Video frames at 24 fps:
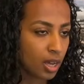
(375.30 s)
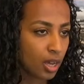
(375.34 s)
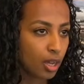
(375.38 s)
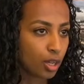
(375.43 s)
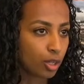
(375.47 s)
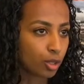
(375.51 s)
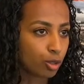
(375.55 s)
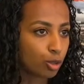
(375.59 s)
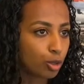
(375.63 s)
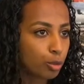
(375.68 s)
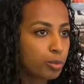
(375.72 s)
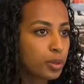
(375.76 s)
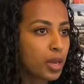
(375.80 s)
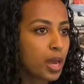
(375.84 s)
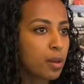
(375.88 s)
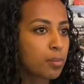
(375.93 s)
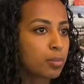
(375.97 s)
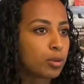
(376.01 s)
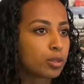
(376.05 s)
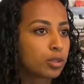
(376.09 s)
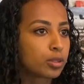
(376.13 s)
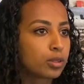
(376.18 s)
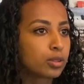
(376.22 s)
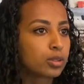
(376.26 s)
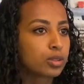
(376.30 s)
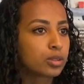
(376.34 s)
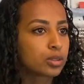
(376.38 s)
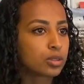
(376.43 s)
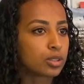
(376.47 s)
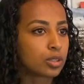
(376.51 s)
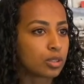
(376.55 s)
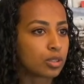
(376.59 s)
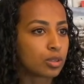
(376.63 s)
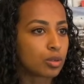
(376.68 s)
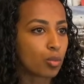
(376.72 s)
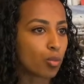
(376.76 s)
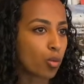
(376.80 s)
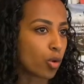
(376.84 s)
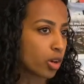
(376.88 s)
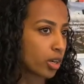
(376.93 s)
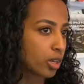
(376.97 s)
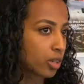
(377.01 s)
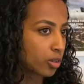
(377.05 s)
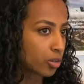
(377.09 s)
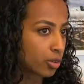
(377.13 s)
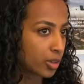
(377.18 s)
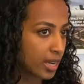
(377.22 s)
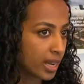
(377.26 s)
you'll be able to
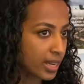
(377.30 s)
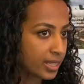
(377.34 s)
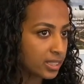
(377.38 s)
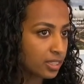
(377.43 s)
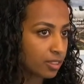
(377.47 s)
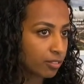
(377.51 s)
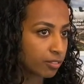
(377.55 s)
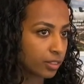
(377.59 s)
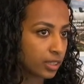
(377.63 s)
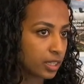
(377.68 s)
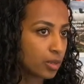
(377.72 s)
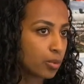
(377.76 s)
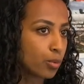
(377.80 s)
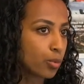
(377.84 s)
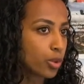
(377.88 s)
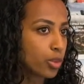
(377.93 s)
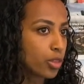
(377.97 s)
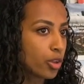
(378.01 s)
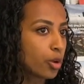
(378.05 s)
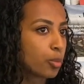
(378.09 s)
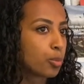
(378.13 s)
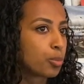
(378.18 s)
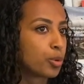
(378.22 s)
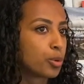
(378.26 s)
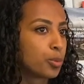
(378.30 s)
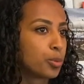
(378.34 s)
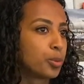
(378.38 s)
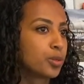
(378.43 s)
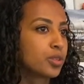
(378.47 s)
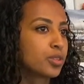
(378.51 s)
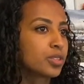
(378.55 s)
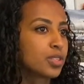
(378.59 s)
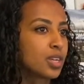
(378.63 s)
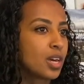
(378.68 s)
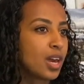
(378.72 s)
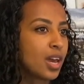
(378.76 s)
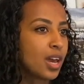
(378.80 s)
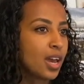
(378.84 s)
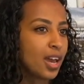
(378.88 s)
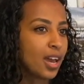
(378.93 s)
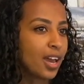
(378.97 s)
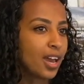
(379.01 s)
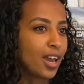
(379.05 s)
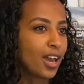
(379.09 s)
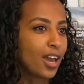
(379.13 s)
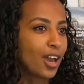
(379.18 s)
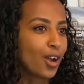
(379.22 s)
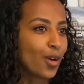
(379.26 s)
work creatively with your pupils
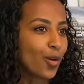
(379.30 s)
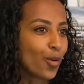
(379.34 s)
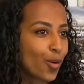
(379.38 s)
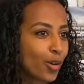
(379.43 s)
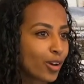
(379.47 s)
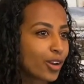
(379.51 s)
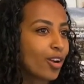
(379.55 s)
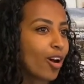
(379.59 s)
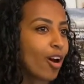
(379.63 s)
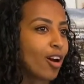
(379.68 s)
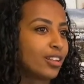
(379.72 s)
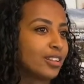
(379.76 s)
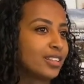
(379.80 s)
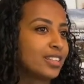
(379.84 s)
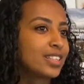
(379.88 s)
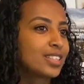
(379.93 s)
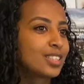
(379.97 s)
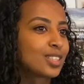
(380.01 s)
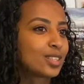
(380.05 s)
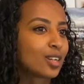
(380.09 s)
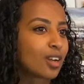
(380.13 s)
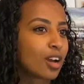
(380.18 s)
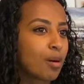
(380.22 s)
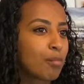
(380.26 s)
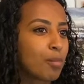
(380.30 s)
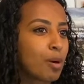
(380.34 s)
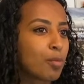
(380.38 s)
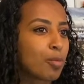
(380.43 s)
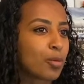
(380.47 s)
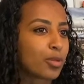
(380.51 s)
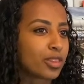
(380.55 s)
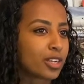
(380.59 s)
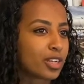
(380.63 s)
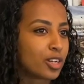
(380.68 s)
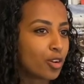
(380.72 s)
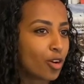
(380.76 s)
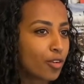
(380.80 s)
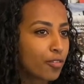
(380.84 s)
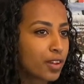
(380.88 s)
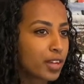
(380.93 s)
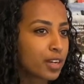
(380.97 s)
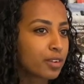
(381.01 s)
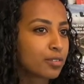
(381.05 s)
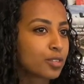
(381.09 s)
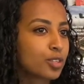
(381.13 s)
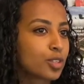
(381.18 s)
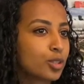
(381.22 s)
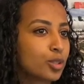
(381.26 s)
or colleagues to come up with
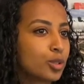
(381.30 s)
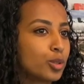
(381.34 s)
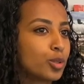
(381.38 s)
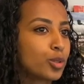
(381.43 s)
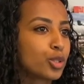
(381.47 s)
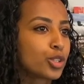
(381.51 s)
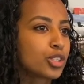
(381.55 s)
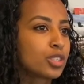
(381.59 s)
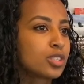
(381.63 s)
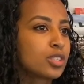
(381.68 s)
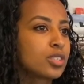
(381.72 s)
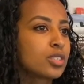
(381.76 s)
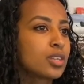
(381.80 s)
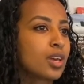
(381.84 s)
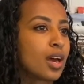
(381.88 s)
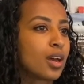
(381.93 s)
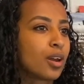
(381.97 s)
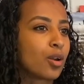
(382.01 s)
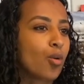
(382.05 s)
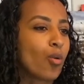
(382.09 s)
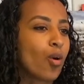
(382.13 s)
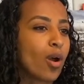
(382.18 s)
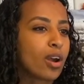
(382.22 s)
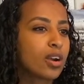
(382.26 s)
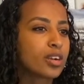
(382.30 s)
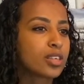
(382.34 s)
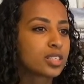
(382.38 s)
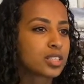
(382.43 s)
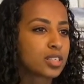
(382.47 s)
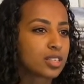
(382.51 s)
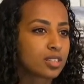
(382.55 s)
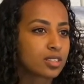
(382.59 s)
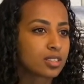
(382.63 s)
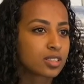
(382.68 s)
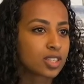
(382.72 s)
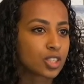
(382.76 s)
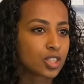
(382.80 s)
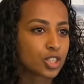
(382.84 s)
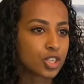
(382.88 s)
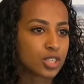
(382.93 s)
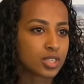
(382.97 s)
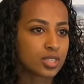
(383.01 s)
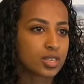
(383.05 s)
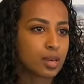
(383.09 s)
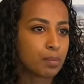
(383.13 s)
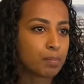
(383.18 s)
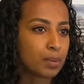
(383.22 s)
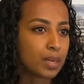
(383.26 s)
innovative solutions and acquire skills such as
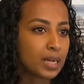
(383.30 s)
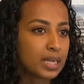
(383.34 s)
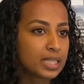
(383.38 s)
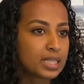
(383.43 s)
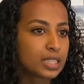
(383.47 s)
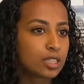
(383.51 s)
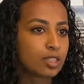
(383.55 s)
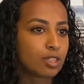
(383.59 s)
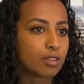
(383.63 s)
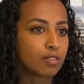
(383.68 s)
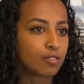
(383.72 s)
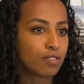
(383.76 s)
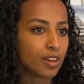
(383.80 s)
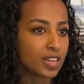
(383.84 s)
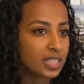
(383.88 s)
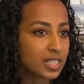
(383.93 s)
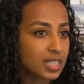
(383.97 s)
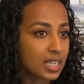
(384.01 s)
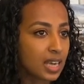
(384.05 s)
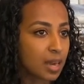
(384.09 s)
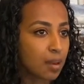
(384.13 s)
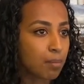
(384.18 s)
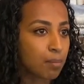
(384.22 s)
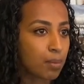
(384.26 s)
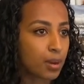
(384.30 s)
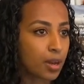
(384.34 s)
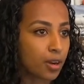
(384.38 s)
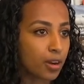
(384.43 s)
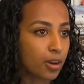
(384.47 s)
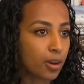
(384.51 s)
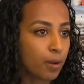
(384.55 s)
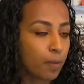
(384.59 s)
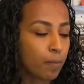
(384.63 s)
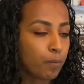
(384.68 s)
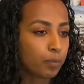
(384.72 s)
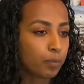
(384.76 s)
the ability to investigate better,